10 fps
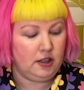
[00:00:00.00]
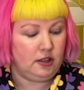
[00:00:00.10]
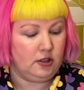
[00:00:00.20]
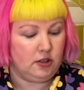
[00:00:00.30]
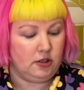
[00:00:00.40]

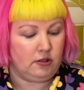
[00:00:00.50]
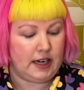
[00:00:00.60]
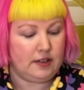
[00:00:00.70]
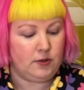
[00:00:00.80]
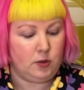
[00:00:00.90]
You know,
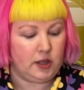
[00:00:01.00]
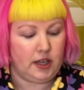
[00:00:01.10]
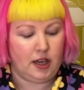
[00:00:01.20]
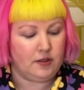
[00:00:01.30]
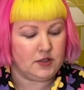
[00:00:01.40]
great if you want to
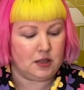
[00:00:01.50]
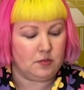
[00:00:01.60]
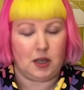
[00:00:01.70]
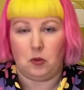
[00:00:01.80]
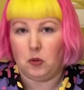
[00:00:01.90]
have some
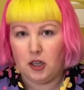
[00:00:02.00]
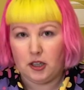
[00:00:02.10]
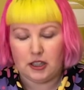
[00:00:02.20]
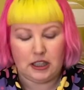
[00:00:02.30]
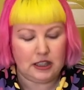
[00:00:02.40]
at work.